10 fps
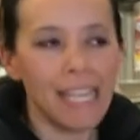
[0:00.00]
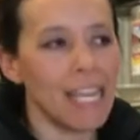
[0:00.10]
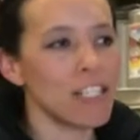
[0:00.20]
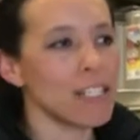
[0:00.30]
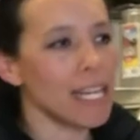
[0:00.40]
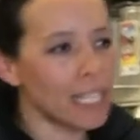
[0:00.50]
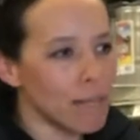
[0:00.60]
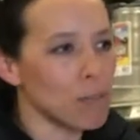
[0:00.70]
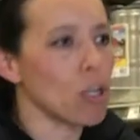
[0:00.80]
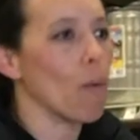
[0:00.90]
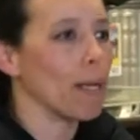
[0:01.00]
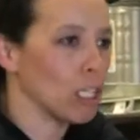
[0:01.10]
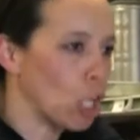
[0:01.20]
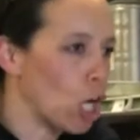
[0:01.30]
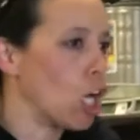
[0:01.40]
It just kind of keeps going
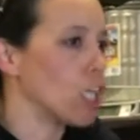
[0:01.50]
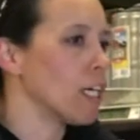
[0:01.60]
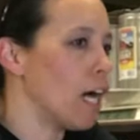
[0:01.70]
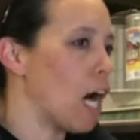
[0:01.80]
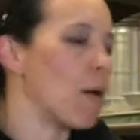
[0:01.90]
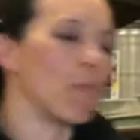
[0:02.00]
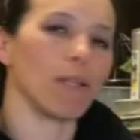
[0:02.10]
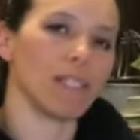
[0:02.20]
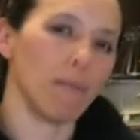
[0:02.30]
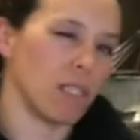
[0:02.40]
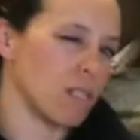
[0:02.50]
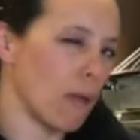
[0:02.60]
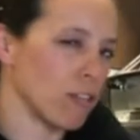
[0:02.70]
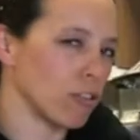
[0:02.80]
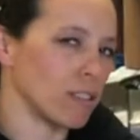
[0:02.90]
along with some of the
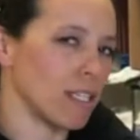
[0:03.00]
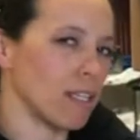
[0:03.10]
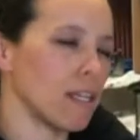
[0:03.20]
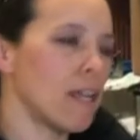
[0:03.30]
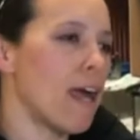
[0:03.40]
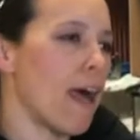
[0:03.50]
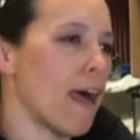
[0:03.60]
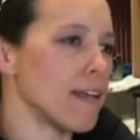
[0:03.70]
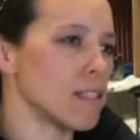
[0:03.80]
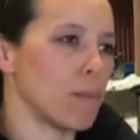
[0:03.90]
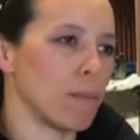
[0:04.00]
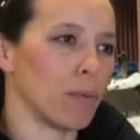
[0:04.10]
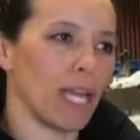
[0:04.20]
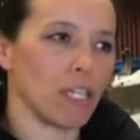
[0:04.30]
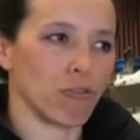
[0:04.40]
specialty as people
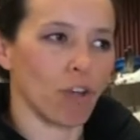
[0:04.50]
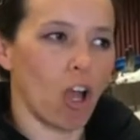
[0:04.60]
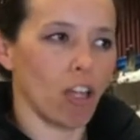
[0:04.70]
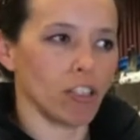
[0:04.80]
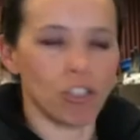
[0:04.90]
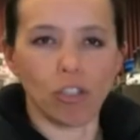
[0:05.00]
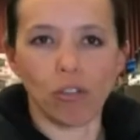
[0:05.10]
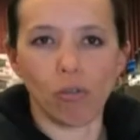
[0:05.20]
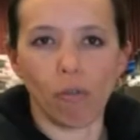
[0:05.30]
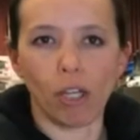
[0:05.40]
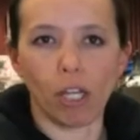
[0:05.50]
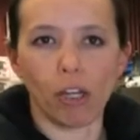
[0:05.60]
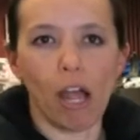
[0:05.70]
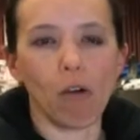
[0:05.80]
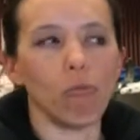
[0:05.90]
get drawn to figuring
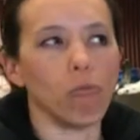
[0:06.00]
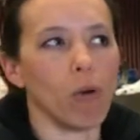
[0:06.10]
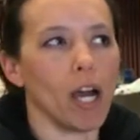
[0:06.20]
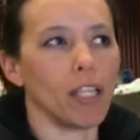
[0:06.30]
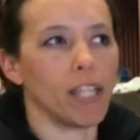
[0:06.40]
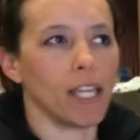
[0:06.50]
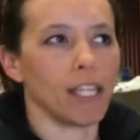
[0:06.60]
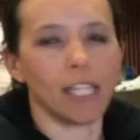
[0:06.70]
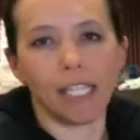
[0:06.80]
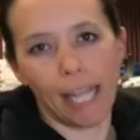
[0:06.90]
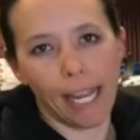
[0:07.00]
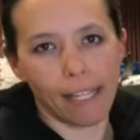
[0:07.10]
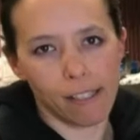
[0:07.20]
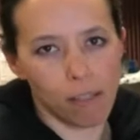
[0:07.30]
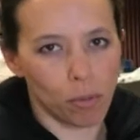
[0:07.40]
out what they can
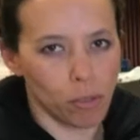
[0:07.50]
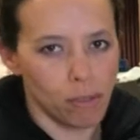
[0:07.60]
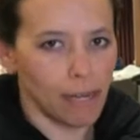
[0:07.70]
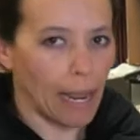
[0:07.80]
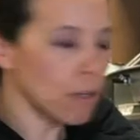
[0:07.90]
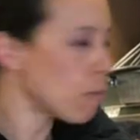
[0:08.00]
enhance the bird's diet